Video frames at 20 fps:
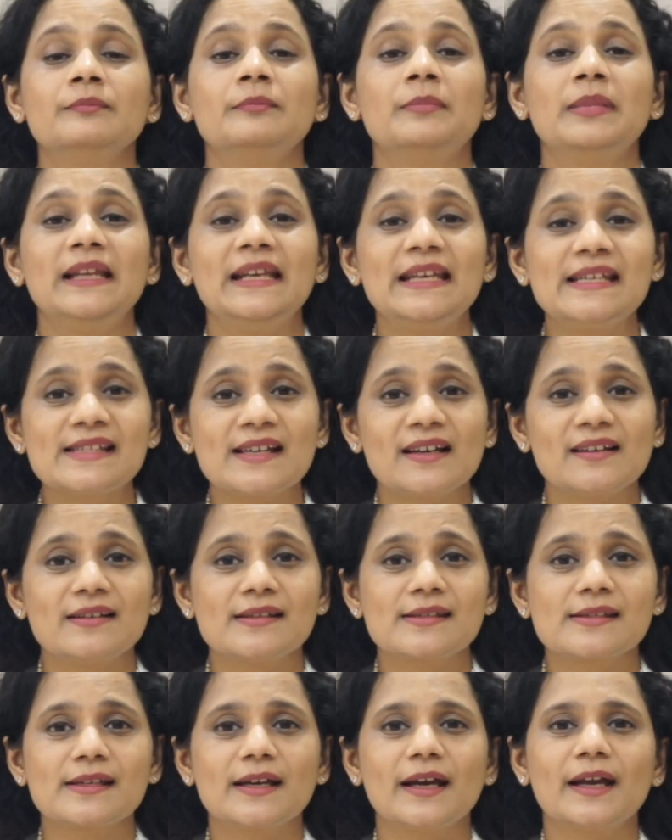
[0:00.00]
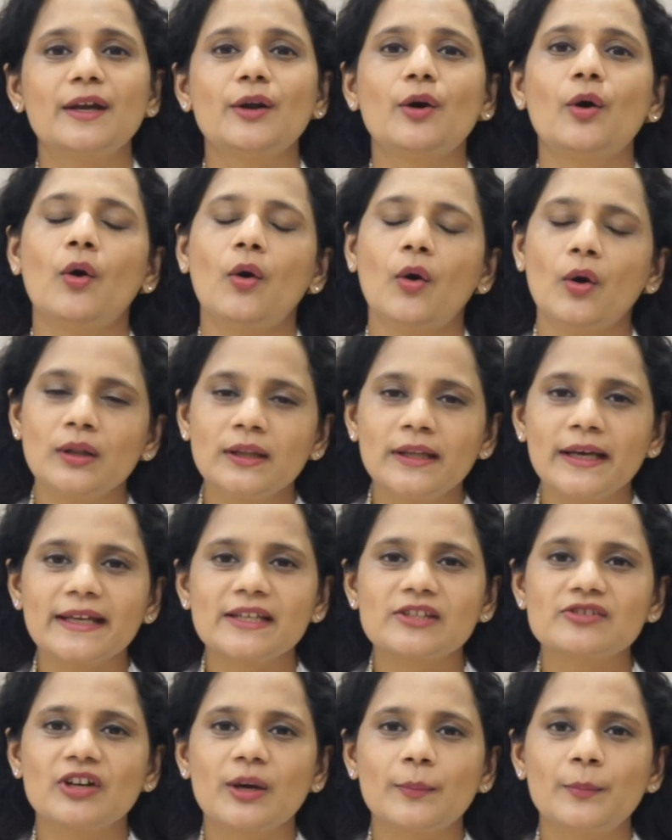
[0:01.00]
Please understand, all the
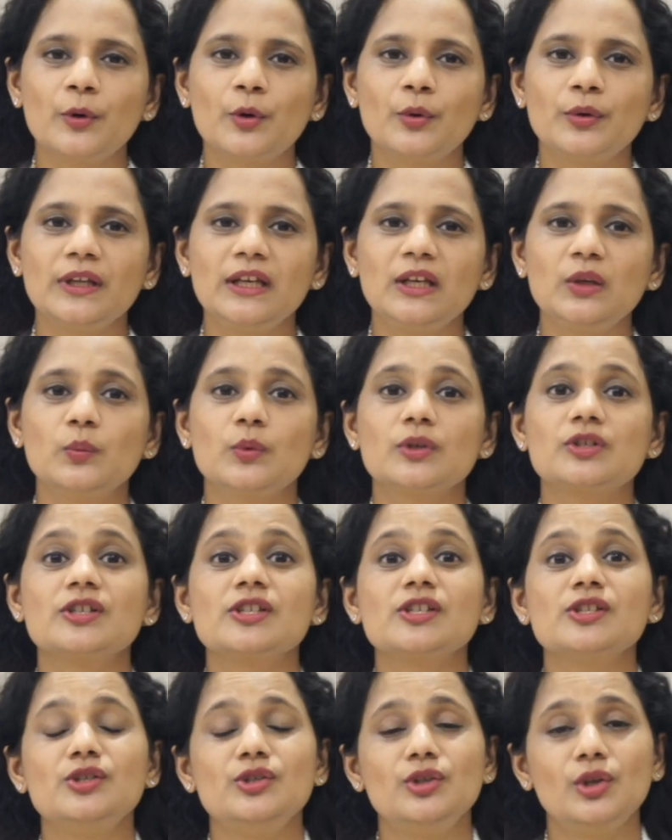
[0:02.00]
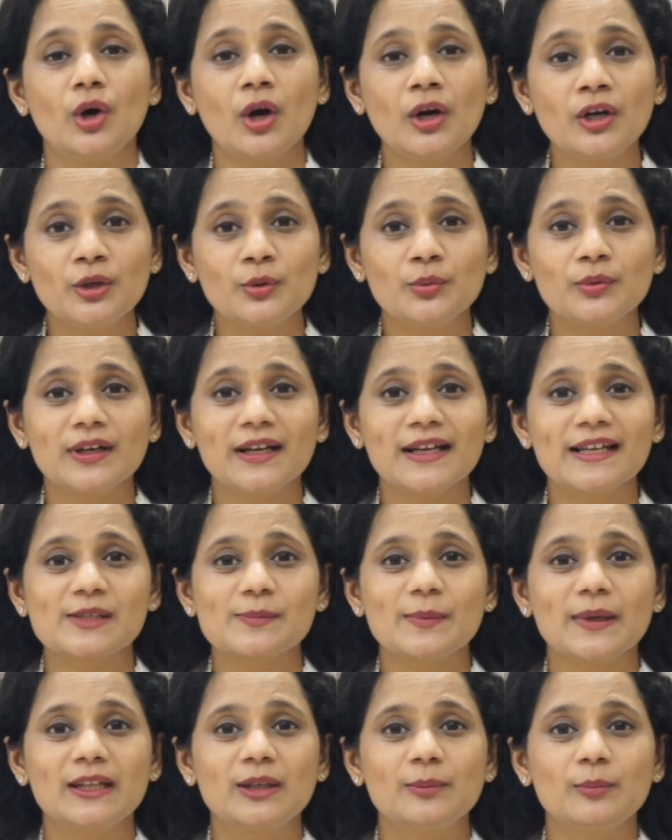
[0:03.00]
extra protein which is not
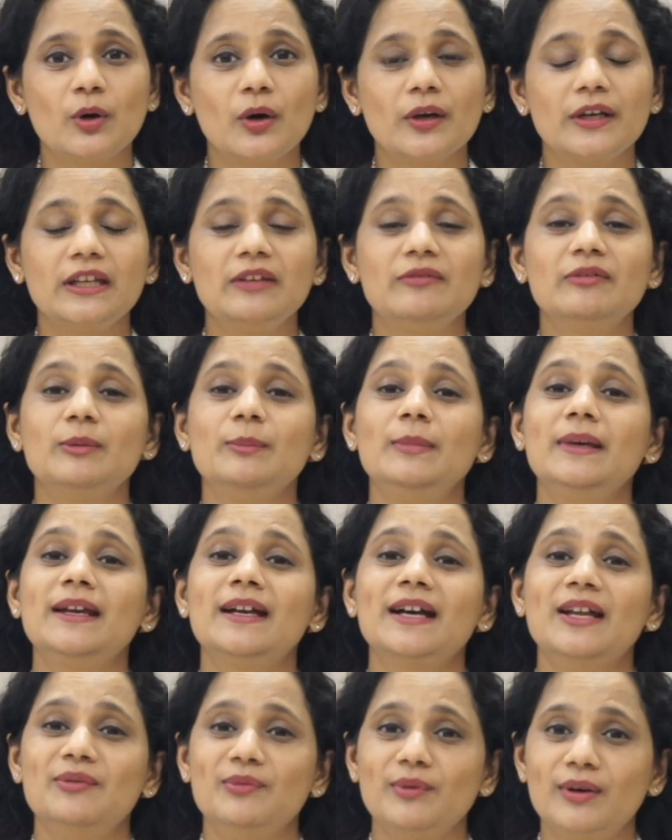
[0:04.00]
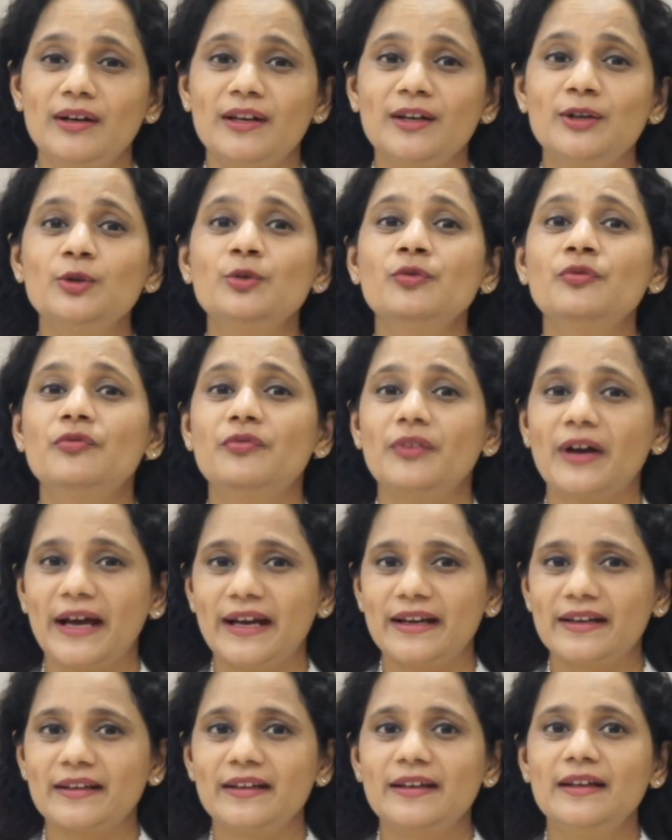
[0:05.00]
utilized by the body will be converted to
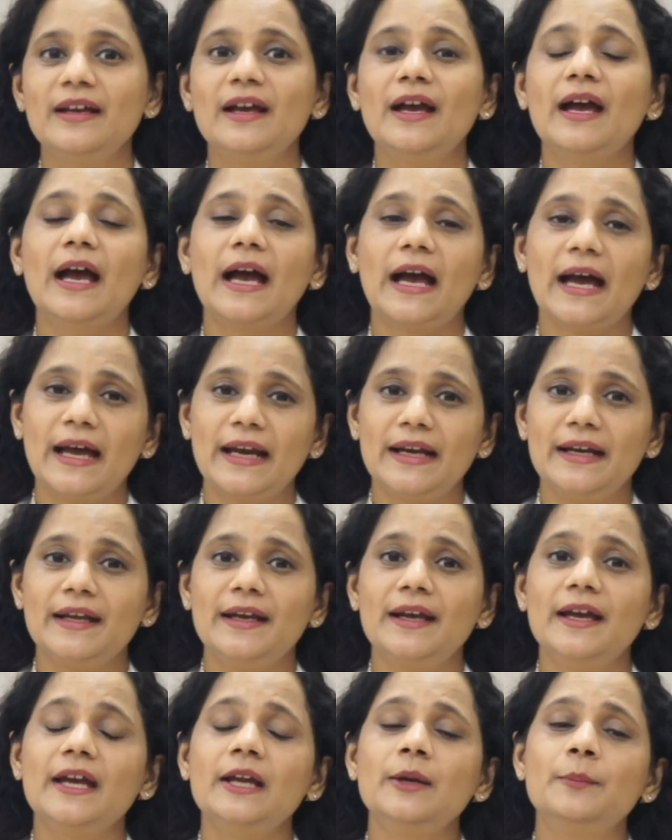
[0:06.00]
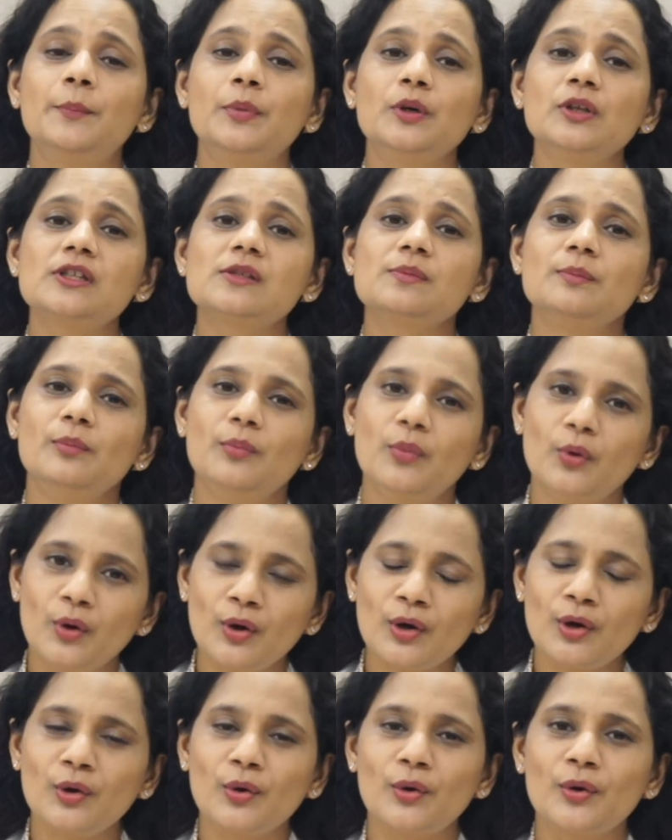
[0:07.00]
fat, and it puts
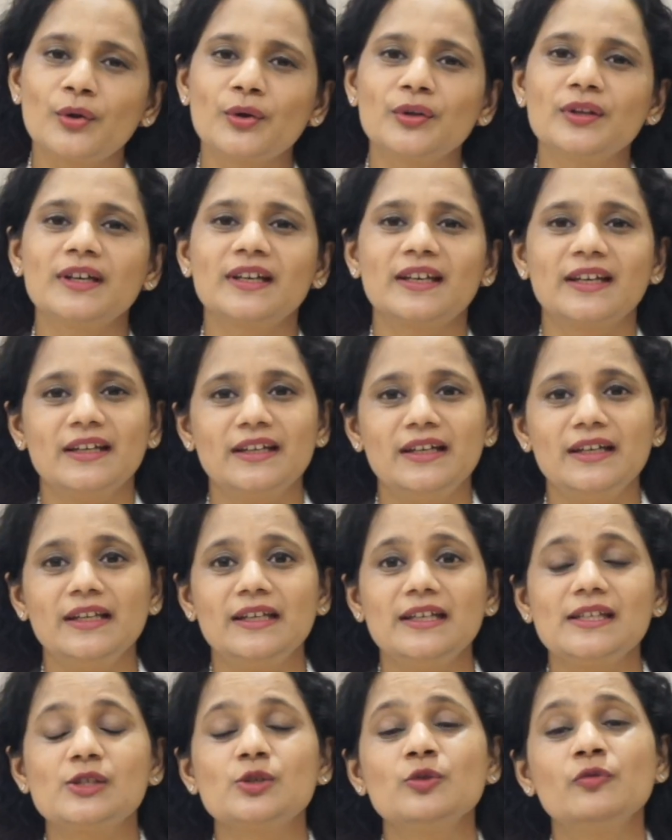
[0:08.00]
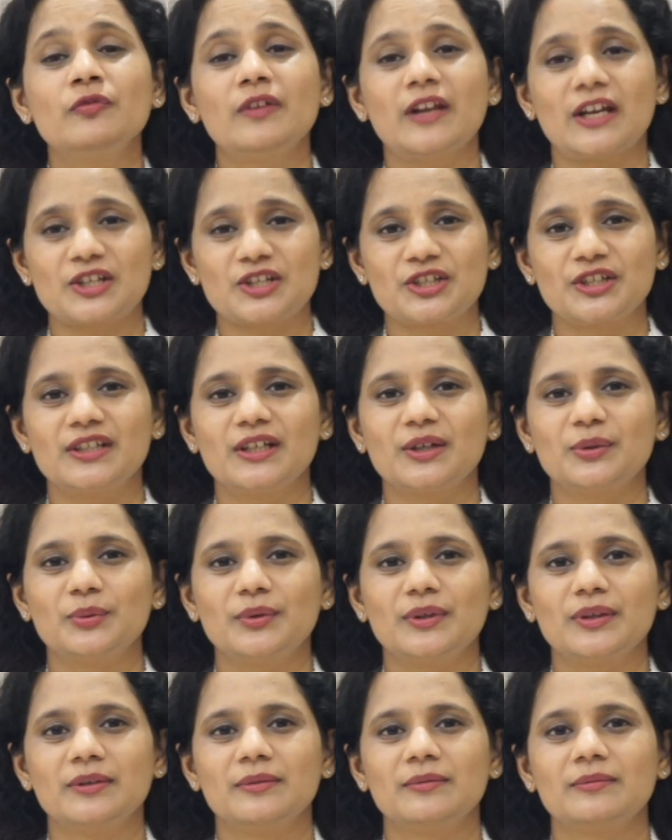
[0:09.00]
more load on the kidneys to flush it
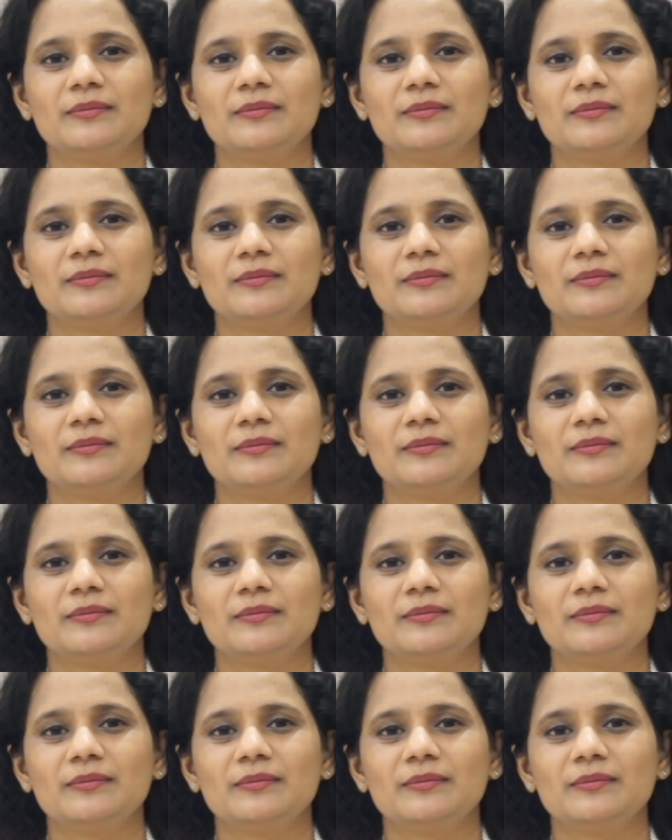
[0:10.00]
out.